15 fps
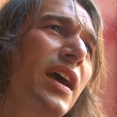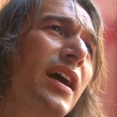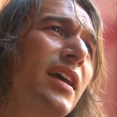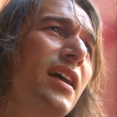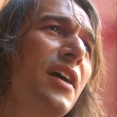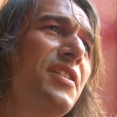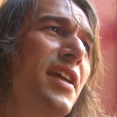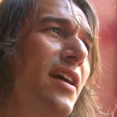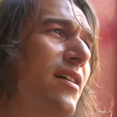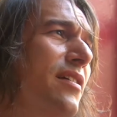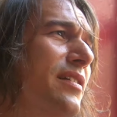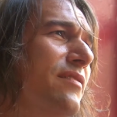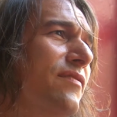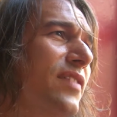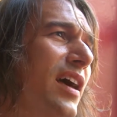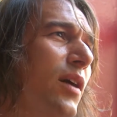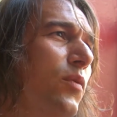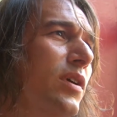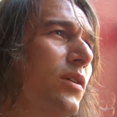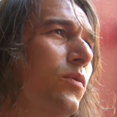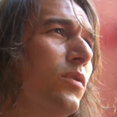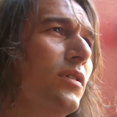had a narrative that
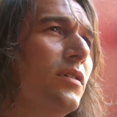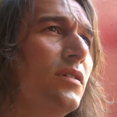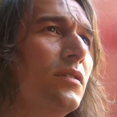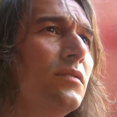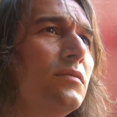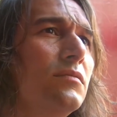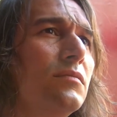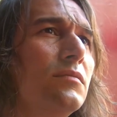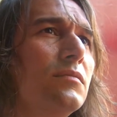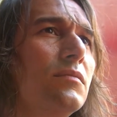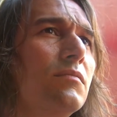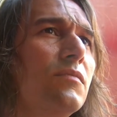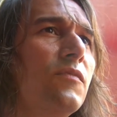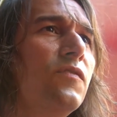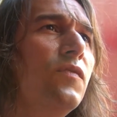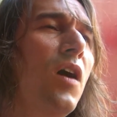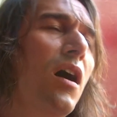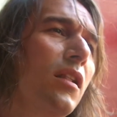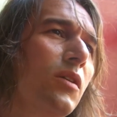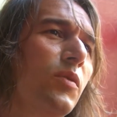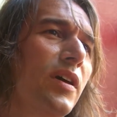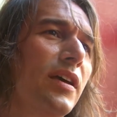we were
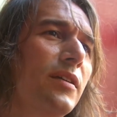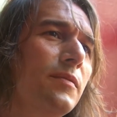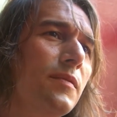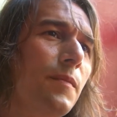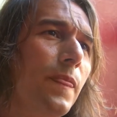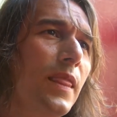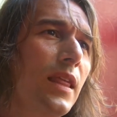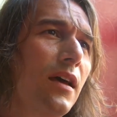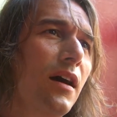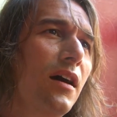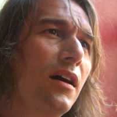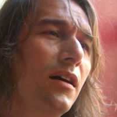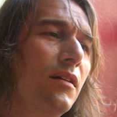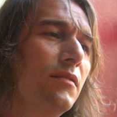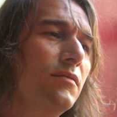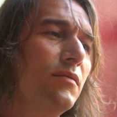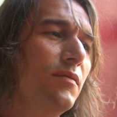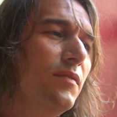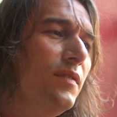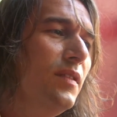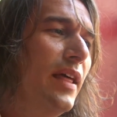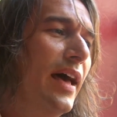following uh,
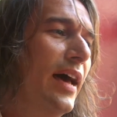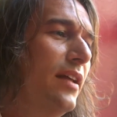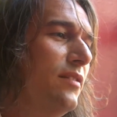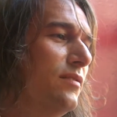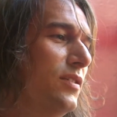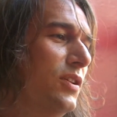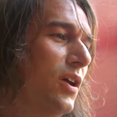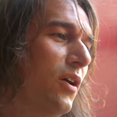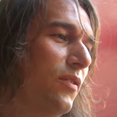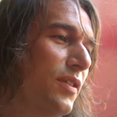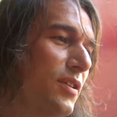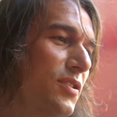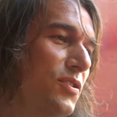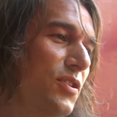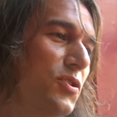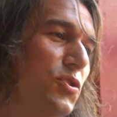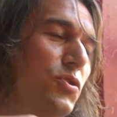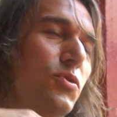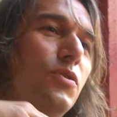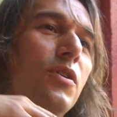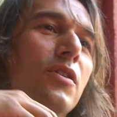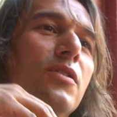that you know the, these
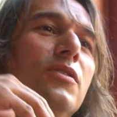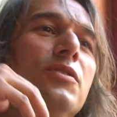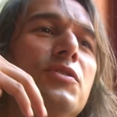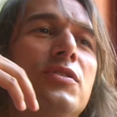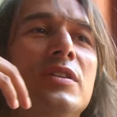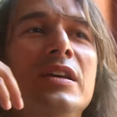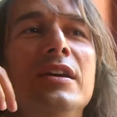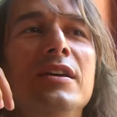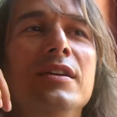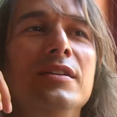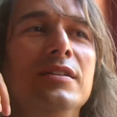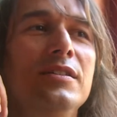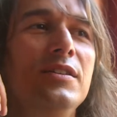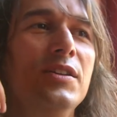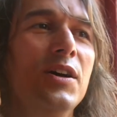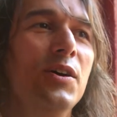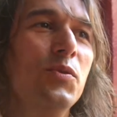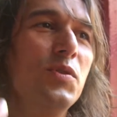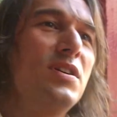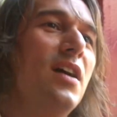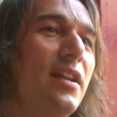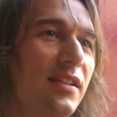two girls, you know, were
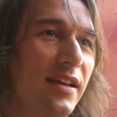kind of